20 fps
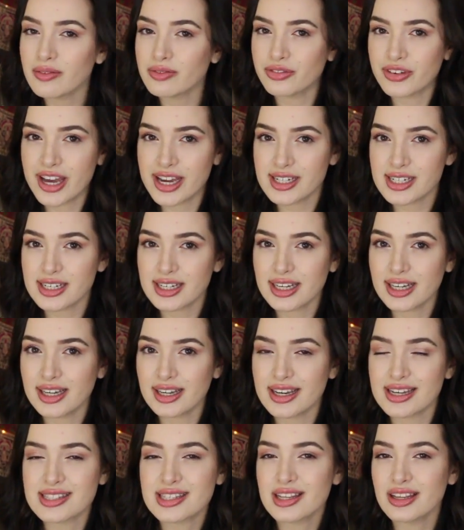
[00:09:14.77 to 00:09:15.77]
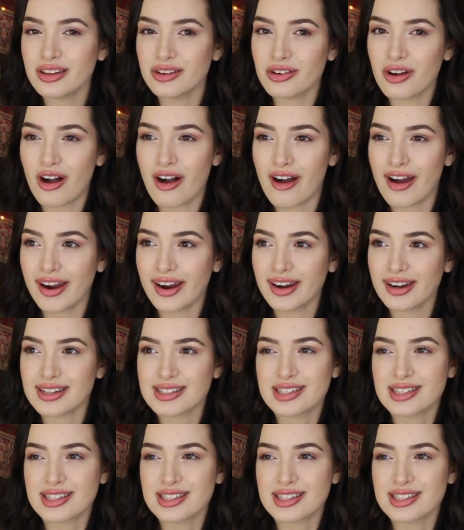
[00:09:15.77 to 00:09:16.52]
I'm finding it. It's a little hard.